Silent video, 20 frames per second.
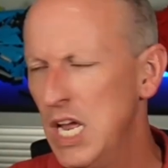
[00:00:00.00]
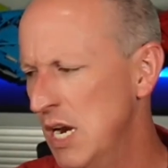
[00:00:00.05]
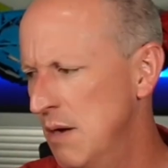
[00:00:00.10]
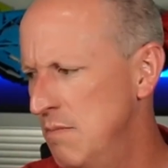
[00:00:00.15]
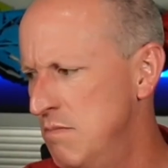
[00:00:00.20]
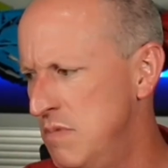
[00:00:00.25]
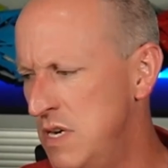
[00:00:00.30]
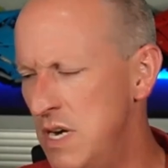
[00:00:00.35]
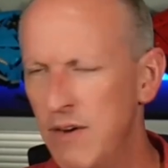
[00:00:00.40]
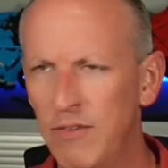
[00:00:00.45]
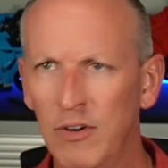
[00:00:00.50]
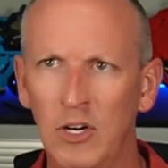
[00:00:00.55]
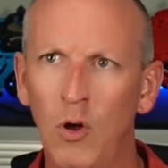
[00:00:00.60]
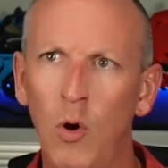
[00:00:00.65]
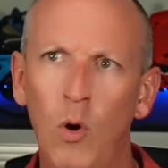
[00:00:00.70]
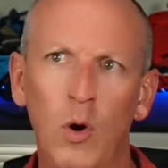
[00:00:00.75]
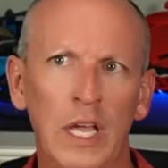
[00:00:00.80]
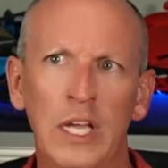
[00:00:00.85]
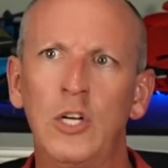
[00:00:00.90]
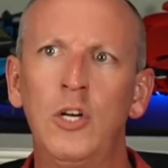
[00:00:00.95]
Never gonna,
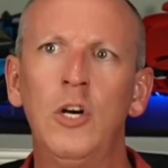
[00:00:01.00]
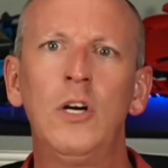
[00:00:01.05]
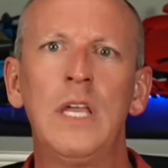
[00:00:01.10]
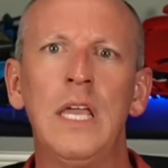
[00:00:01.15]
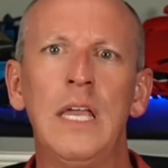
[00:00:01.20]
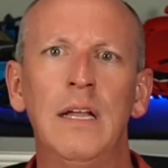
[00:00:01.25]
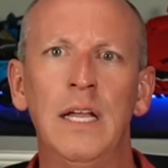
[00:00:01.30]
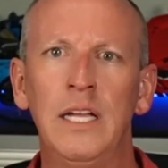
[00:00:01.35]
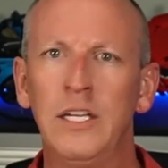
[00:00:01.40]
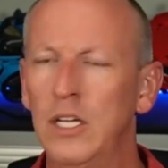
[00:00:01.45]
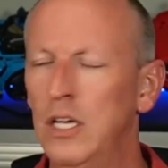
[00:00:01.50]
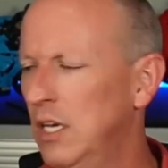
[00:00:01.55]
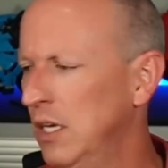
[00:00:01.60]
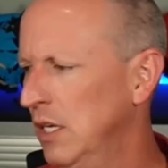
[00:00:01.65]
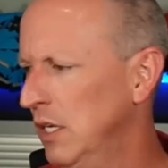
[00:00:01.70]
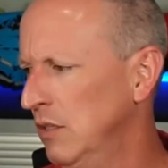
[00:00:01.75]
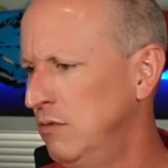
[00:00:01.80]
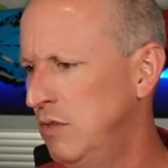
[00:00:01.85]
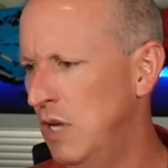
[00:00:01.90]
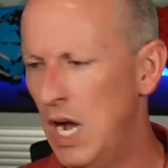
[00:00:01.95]
or cooking.
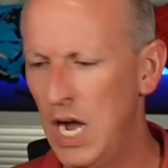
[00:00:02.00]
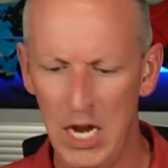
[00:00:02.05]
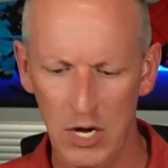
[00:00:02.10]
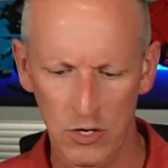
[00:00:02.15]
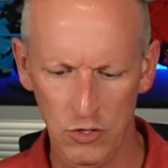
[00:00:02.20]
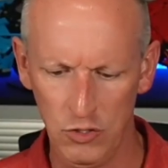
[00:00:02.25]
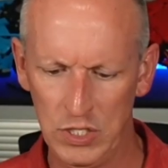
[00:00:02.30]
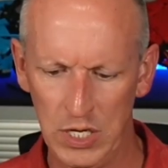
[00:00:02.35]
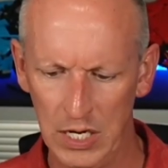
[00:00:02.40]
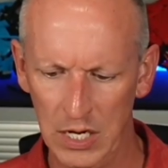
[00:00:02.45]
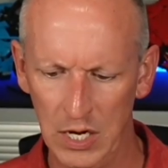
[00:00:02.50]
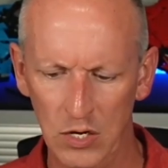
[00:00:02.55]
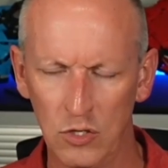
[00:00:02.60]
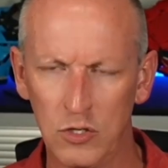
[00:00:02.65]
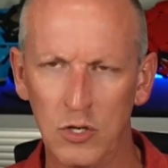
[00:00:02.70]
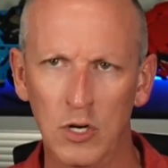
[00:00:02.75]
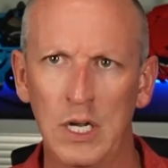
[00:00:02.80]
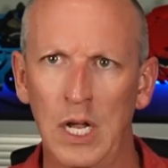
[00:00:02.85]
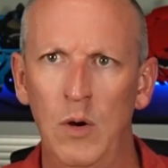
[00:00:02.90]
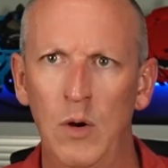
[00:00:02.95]
I understand how to
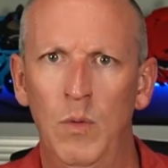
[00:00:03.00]
cook. I don't want